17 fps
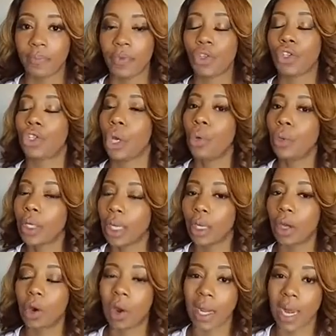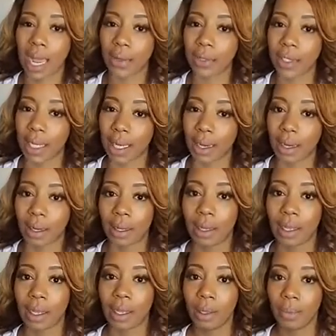Don't get caught out there.
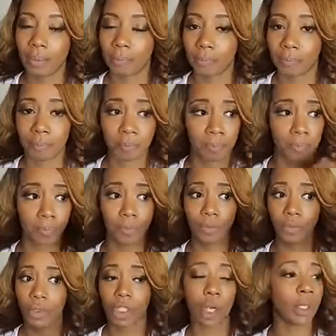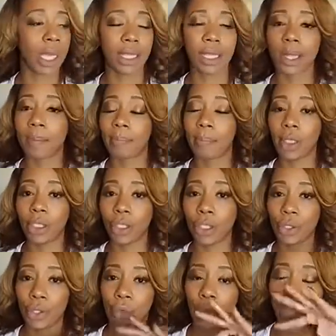Don't let them bully you.